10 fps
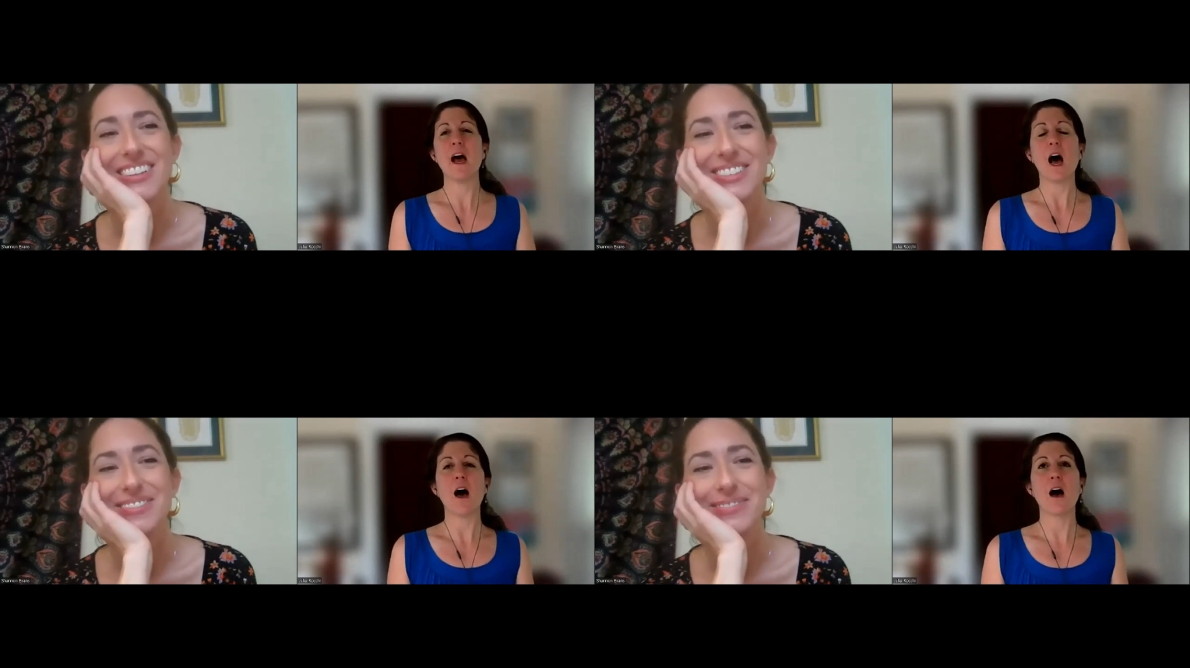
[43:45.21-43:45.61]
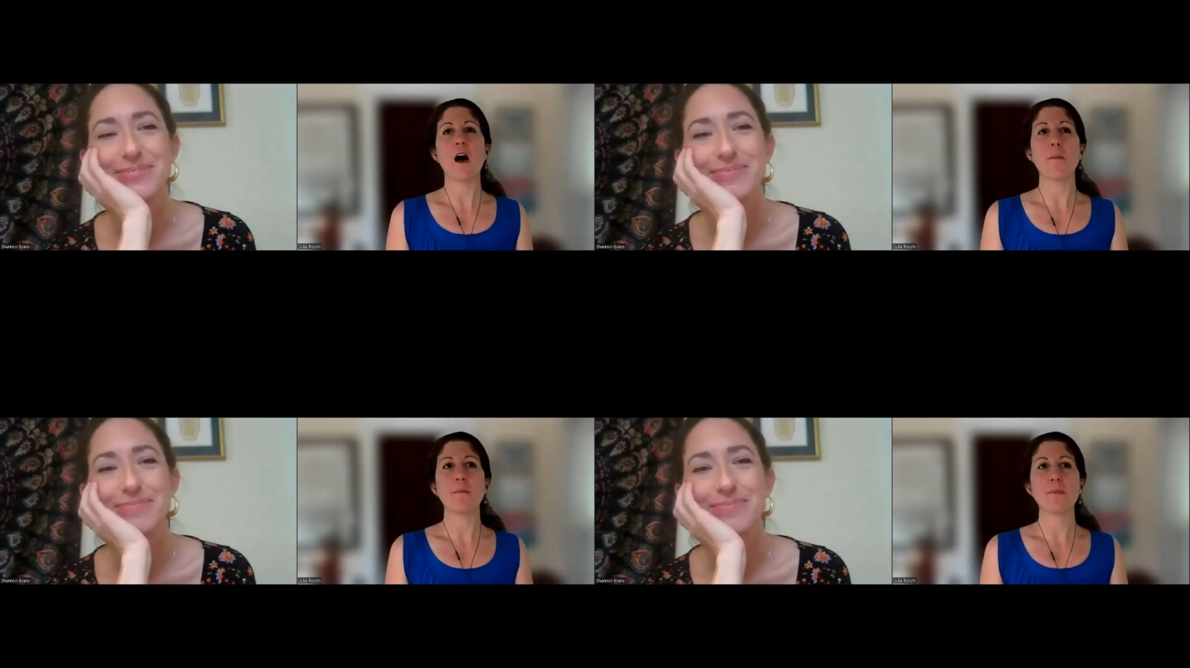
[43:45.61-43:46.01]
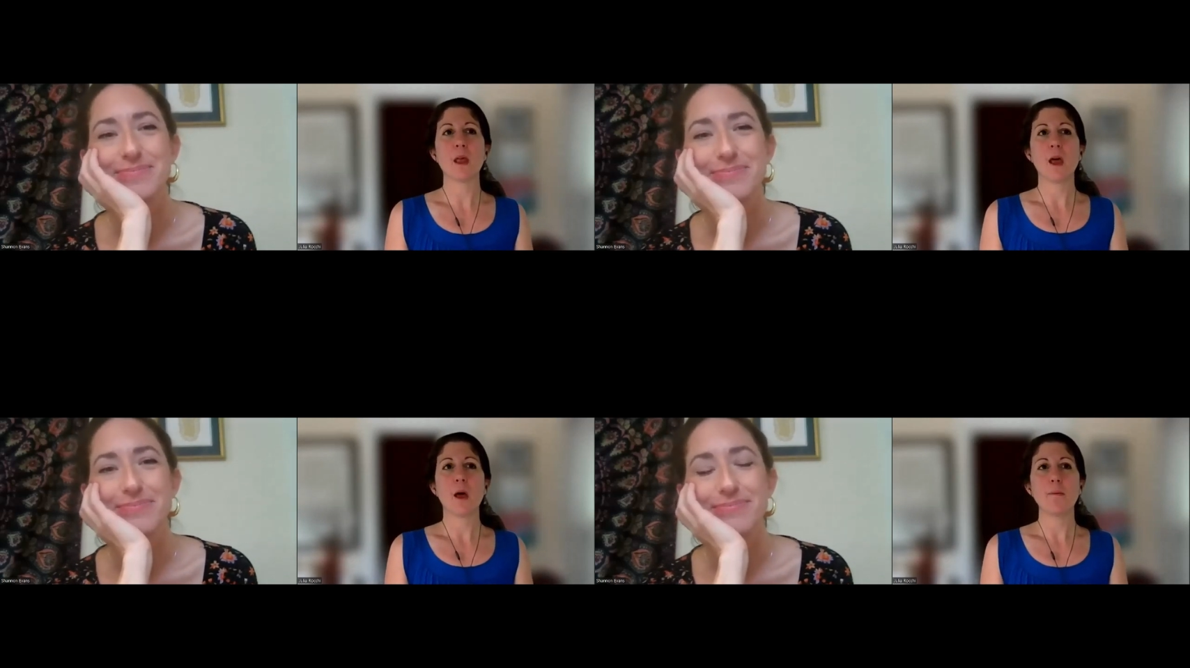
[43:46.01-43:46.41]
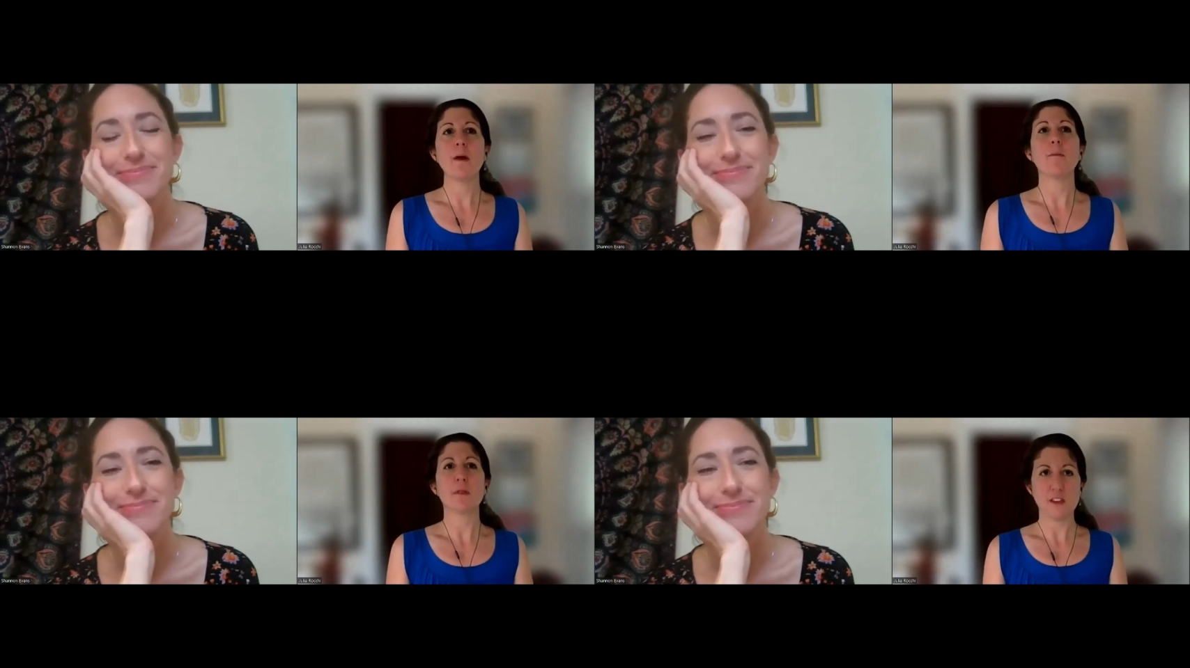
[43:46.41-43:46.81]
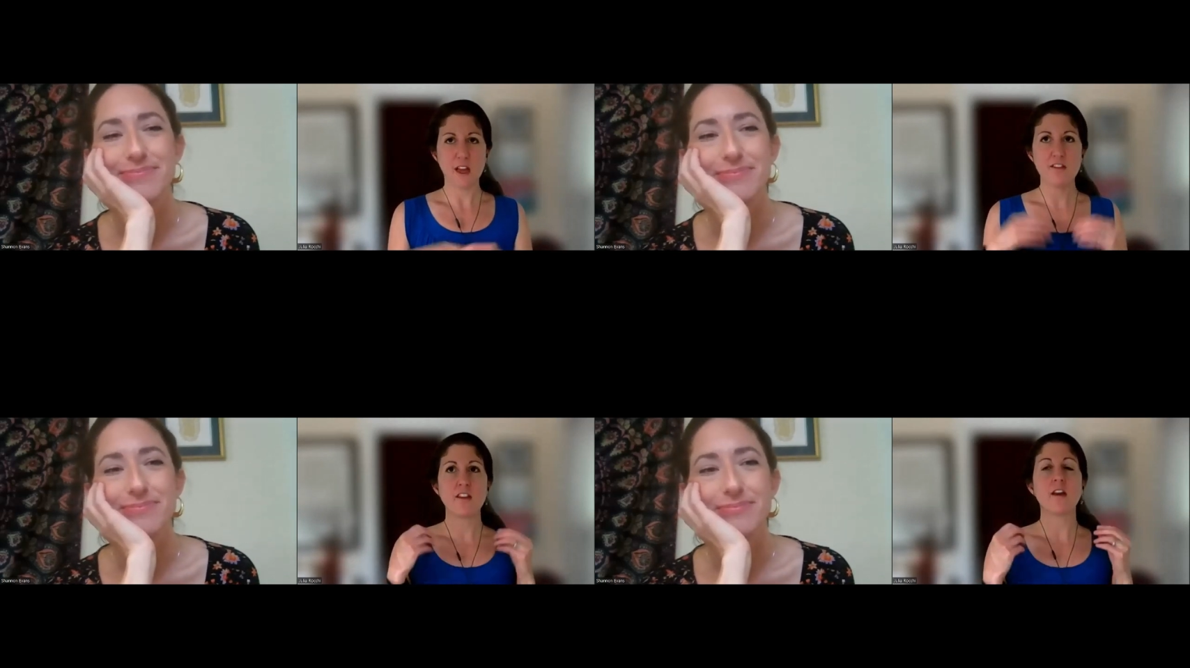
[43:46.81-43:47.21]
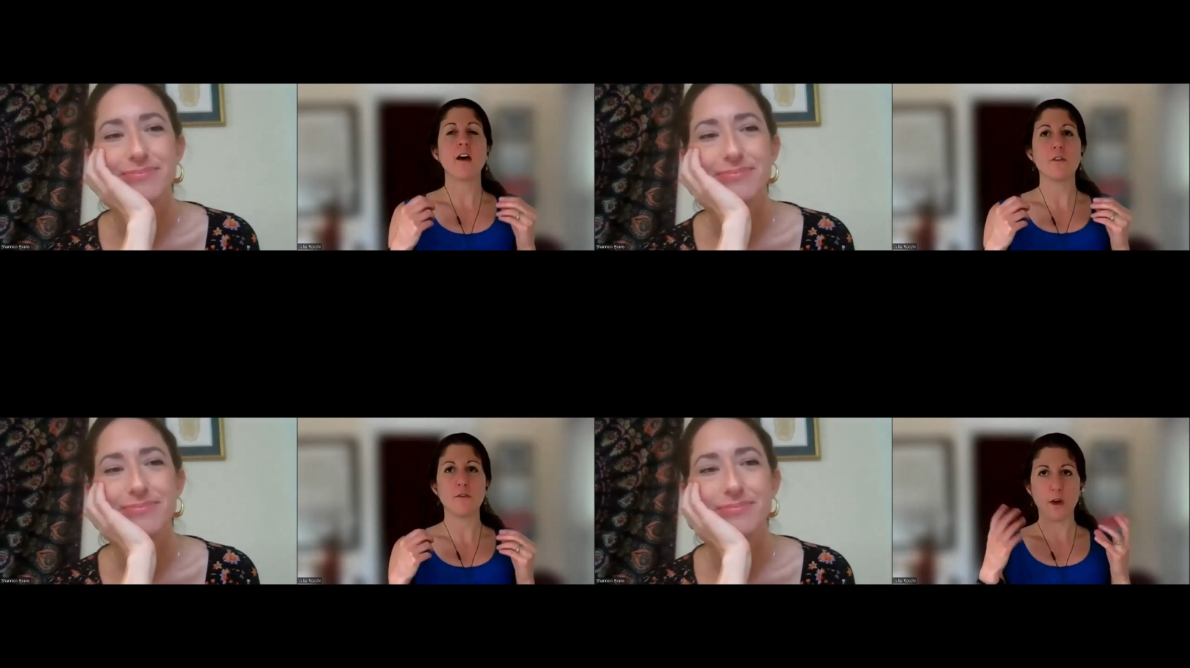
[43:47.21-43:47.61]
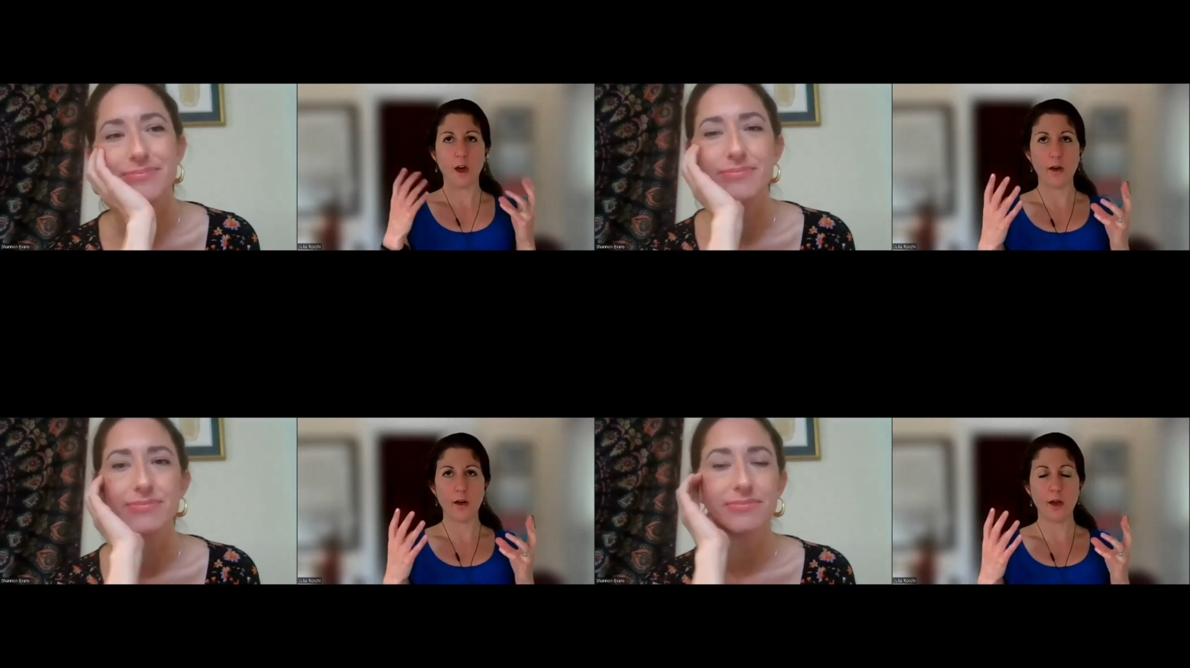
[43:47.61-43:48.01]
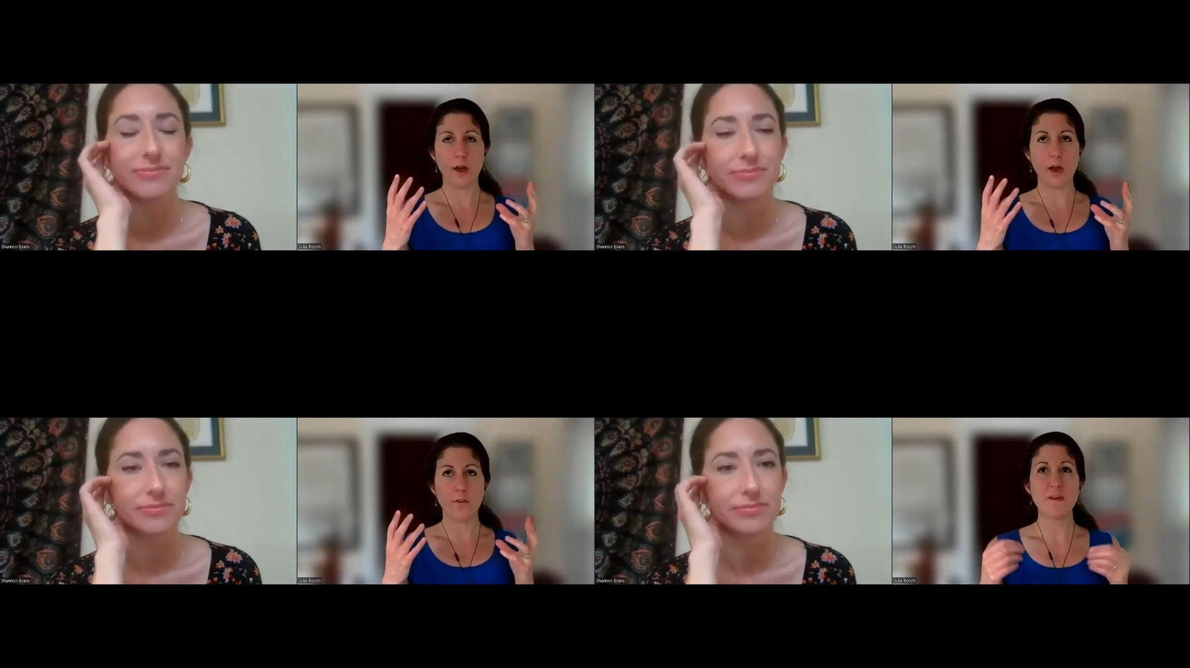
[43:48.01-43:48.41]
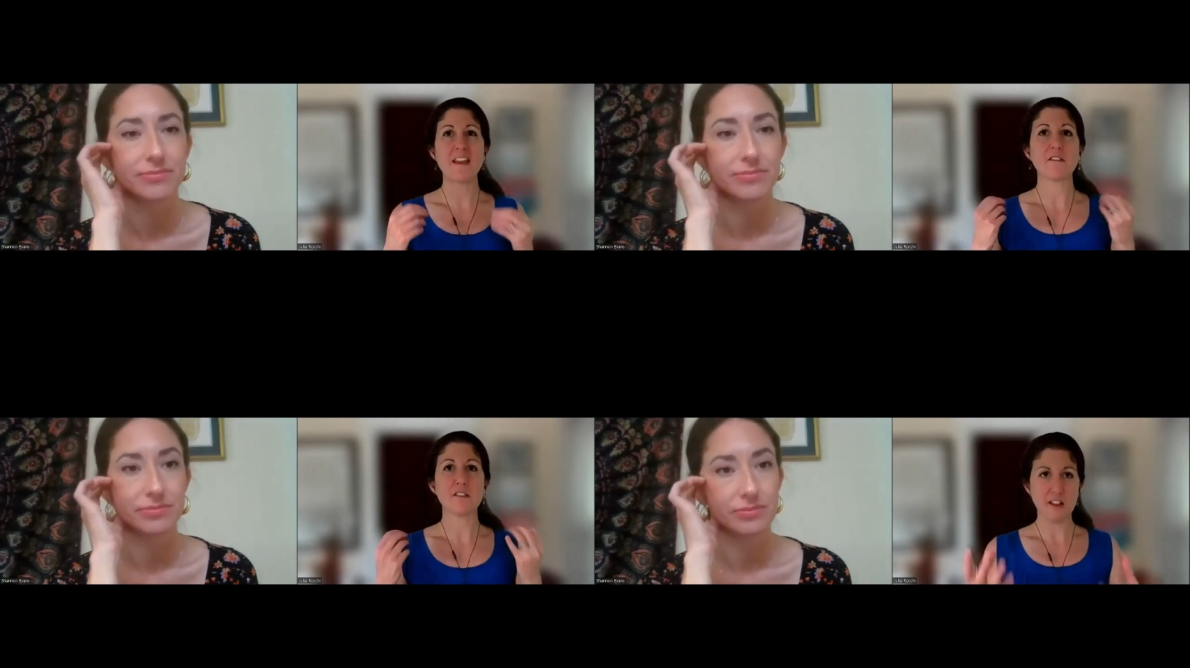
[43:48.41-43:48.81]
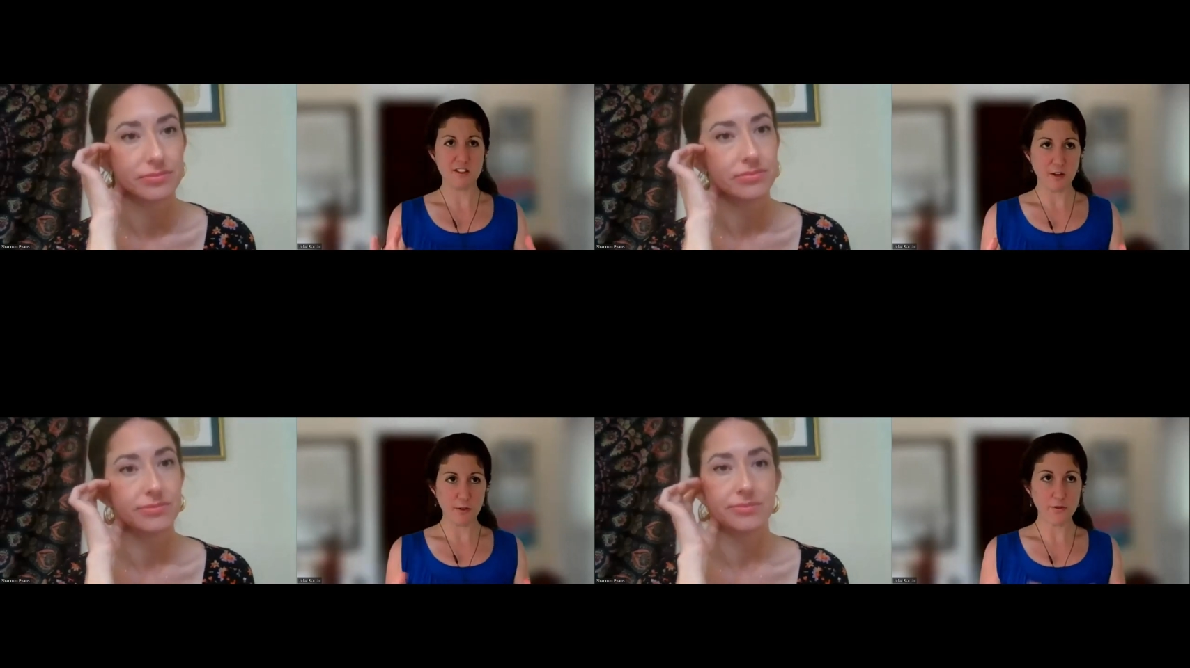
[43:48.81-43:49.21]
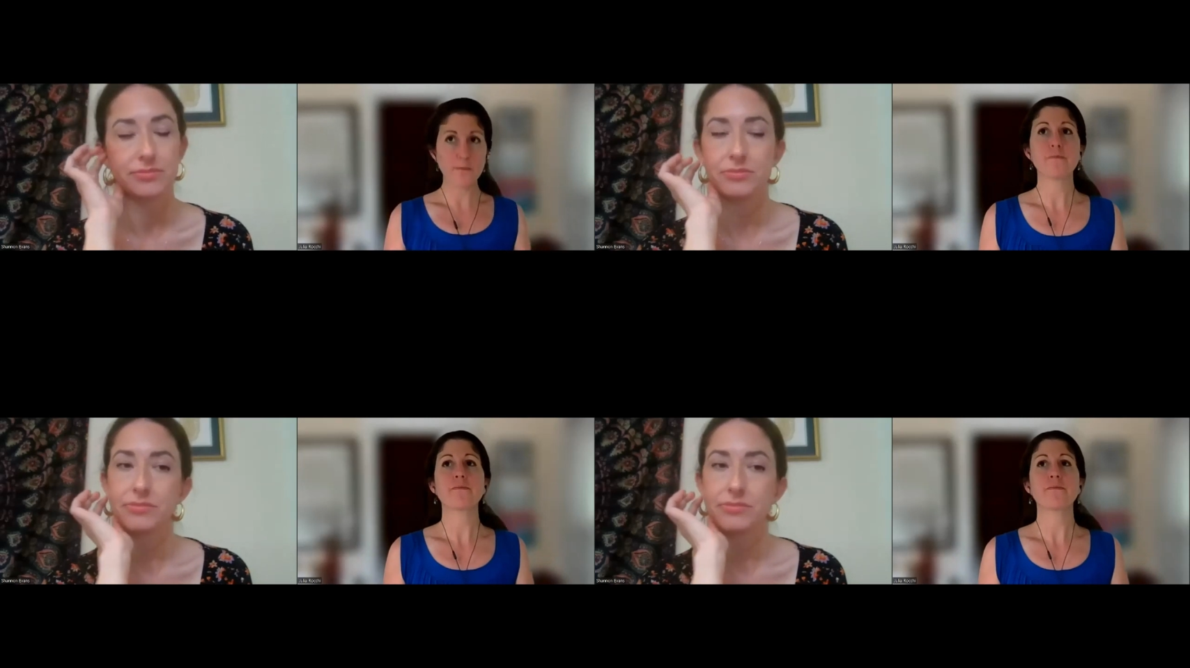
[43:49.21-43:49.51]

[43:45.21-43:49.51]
Speaker 1: Um, but but the idea of of being attentive